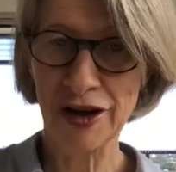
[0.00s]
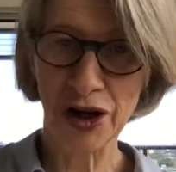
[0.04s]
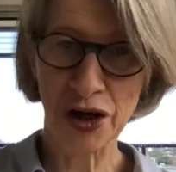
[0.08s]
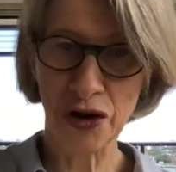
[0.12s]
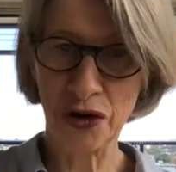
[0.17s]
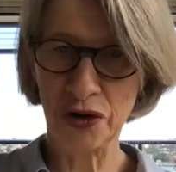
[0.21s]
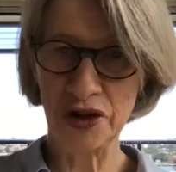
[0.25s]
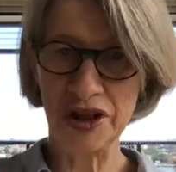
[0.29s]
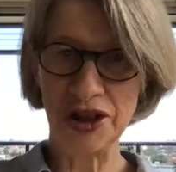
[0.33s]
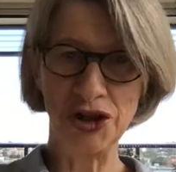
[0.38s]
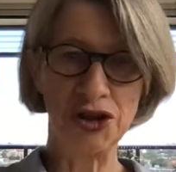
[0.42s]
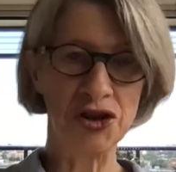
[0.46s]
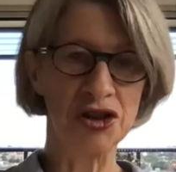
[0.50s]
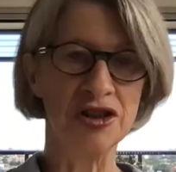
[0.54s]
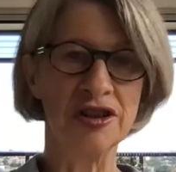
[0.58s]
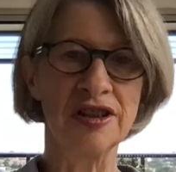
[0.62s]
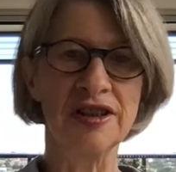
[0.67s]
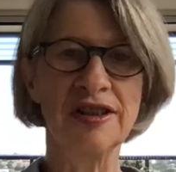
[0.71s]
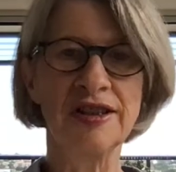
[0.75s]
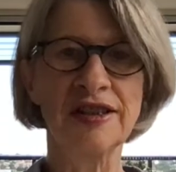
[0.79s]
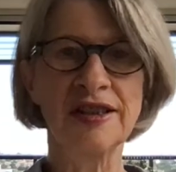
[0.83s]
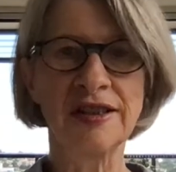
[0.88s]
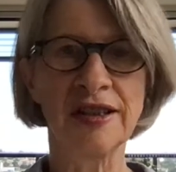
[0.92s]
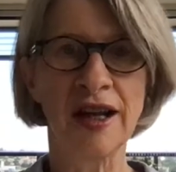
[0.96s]

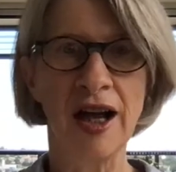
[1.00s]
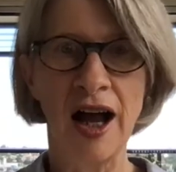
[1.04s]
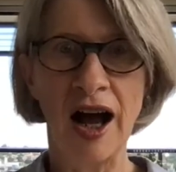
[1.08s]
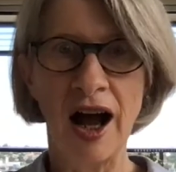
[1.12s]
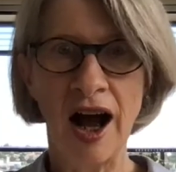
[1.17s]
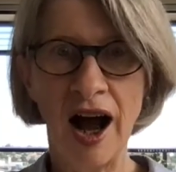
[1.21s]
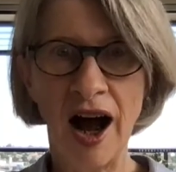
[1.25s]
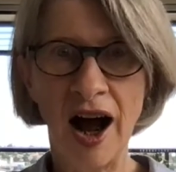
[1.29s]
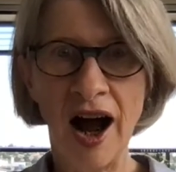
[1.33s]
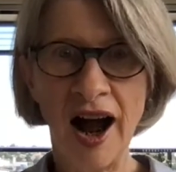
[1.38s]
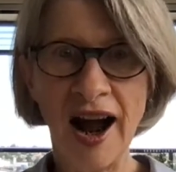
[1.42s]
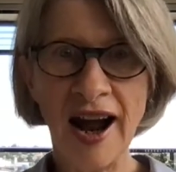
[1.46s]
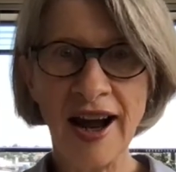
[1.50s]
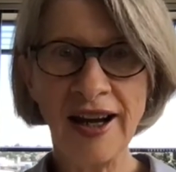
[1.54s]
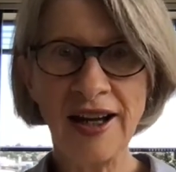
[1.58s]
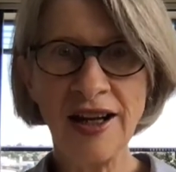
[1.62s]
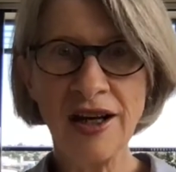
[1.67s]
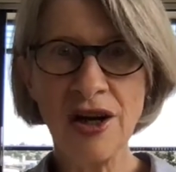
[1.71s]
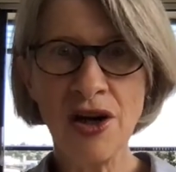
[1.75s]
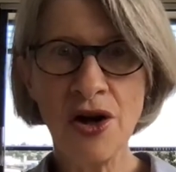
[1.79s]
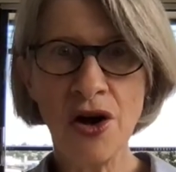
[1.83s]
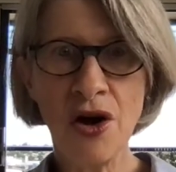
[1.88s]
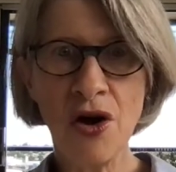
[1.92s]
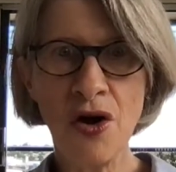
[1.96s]
creatures. I
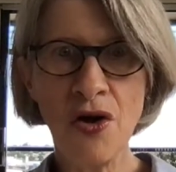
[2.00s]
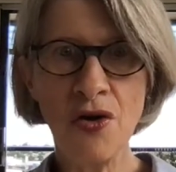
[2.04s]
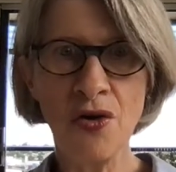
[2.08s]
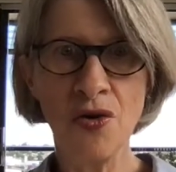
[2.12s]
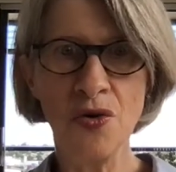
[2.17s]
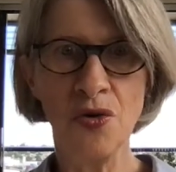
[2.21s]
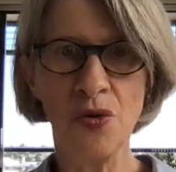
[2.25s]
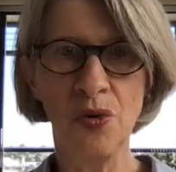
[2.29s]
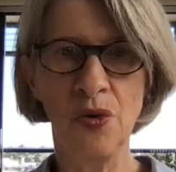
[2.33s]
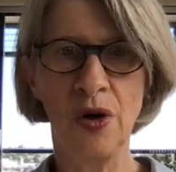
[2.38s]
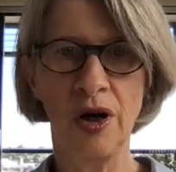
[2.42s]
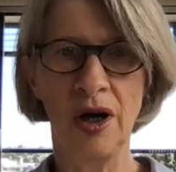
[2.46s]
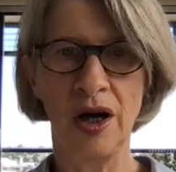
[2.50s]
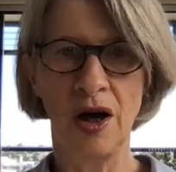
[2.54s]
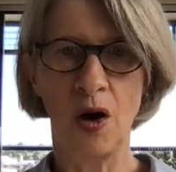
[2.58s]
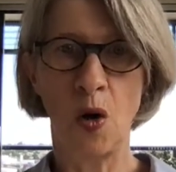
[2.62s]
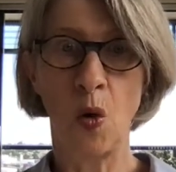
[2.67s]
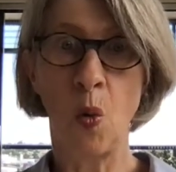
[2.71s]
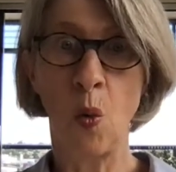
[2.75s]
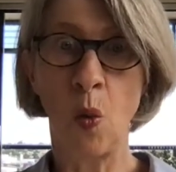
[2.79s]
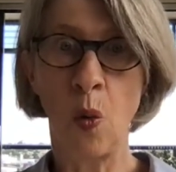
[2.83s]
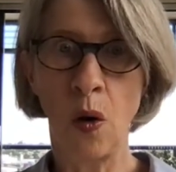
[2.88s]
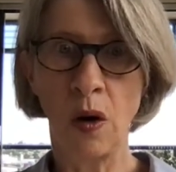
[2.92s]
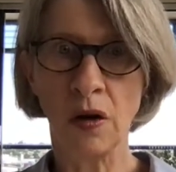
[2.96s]
know
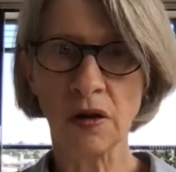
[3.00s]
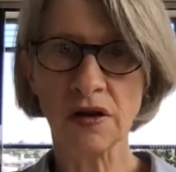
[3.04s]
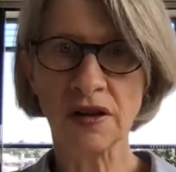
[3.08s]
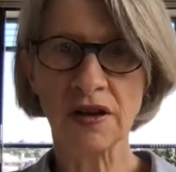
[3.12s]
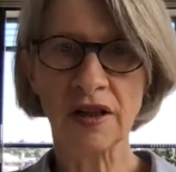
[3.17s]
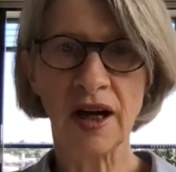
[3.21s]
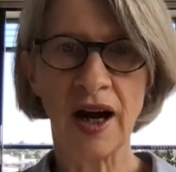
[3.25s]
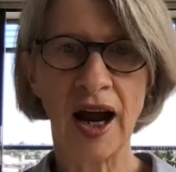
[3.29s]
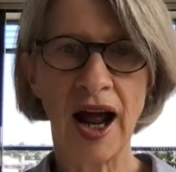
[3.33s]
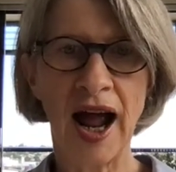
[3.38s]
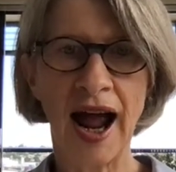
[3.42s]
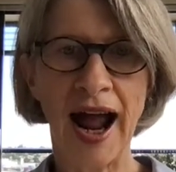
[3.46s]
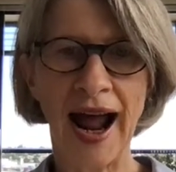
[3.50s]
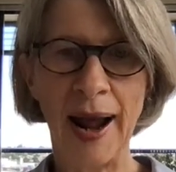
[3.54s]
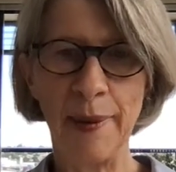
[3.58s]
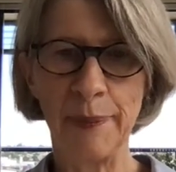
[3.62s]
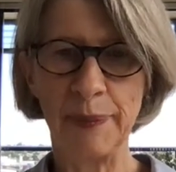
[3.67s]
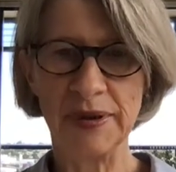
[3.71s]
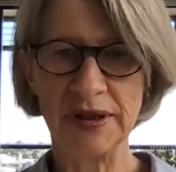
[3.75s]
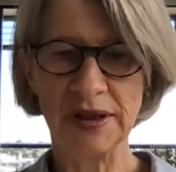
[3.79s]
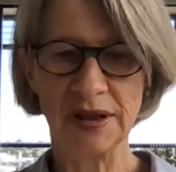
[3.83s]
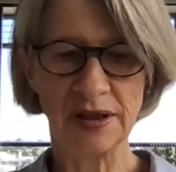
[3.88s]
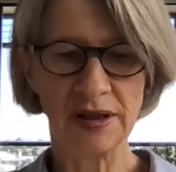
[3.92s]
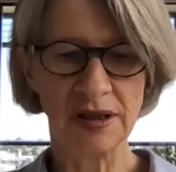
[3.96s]
what
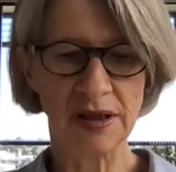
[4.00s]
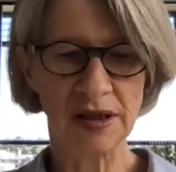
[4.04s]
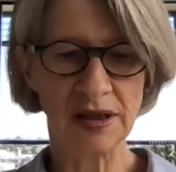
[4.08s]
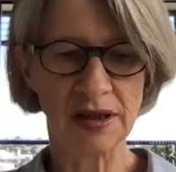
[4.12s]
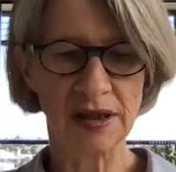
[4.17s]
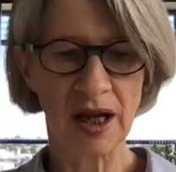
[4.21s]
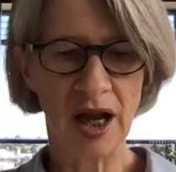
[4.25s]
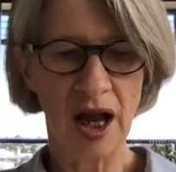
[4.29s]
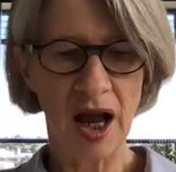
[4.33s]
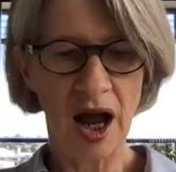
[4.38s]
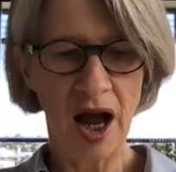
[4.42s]
happens.